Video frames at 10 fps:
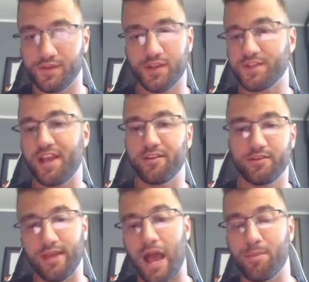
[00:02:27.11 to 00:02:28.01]
does
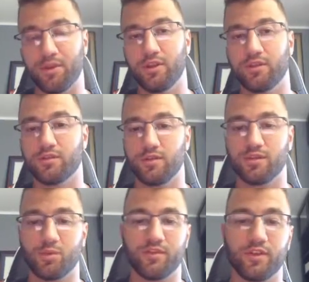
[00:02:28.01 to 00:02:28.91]
happen. It's
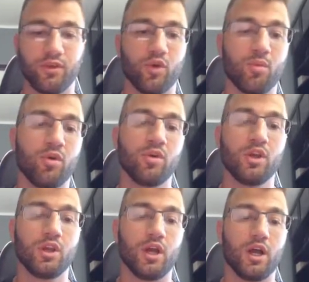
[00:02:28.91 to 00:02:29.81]
perfectly normal.
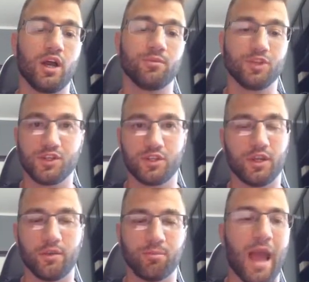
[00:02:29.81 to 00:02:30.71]
Just
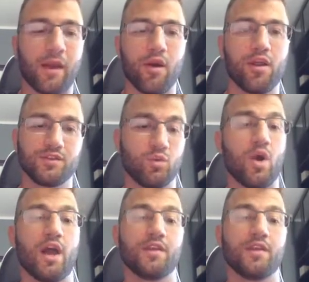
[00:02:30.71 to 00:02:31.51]
background as to why